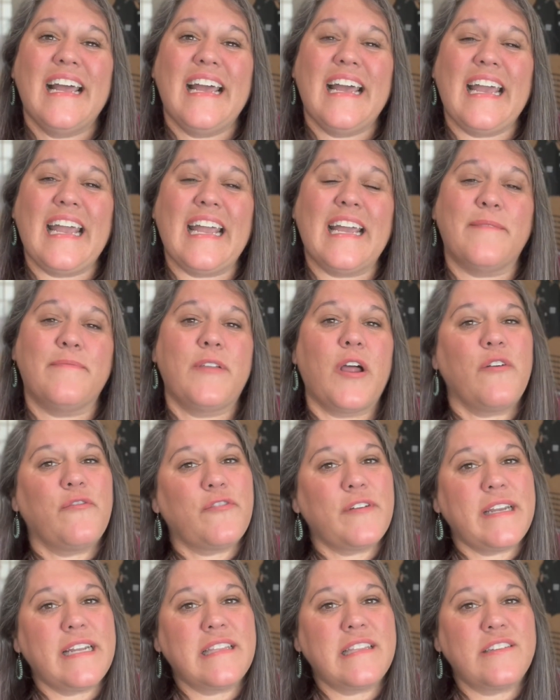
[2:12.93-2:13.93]
And don't
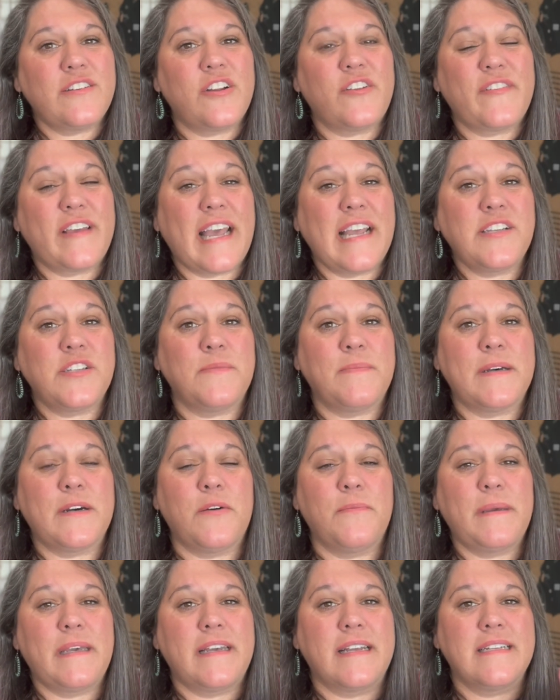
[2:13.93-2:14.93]
forget the notification
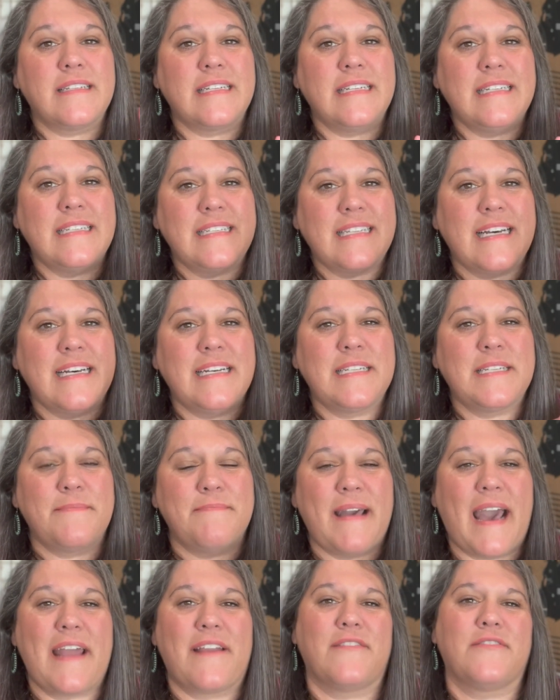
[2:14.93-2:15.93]
bell because it does
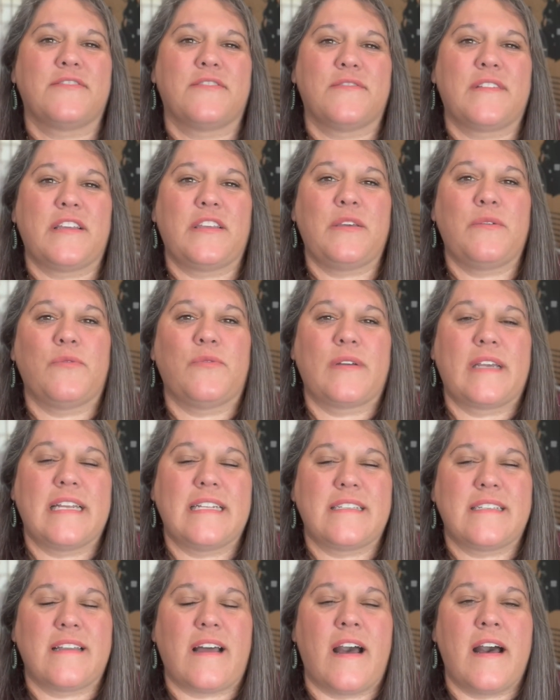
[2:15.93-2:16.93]
matter so that you will
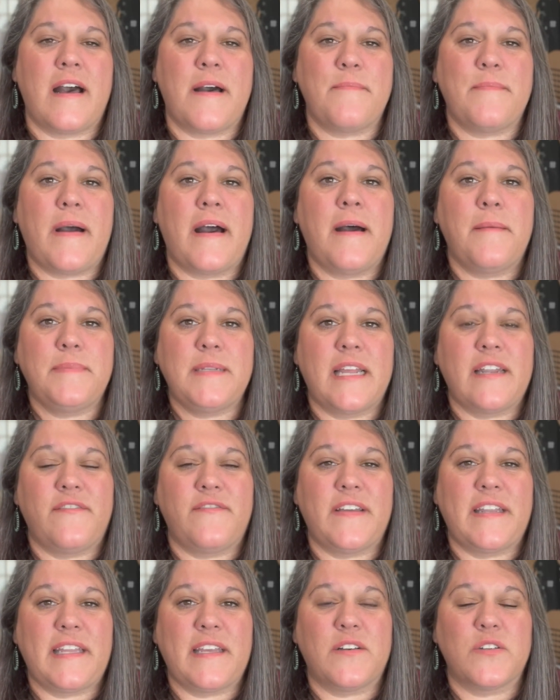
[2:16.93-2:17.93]
get updated
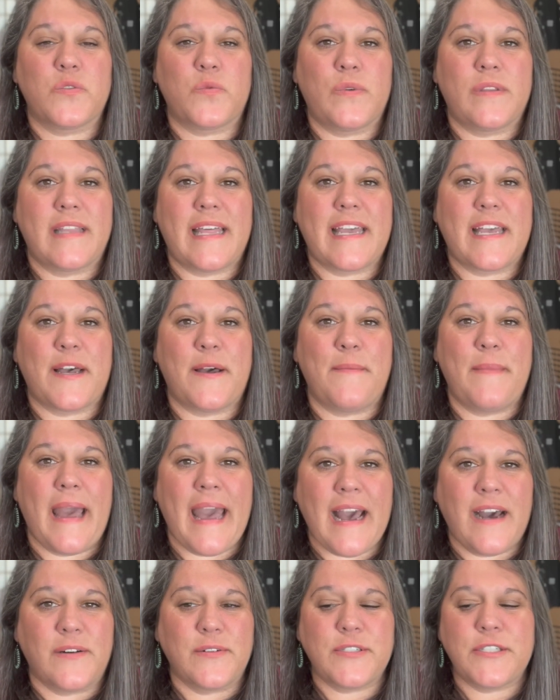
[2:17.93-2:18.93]
videos when they come
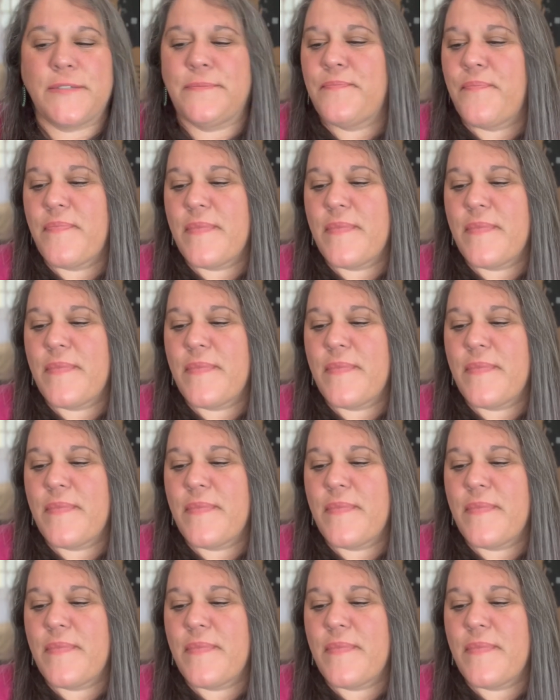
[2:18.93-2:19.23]
out.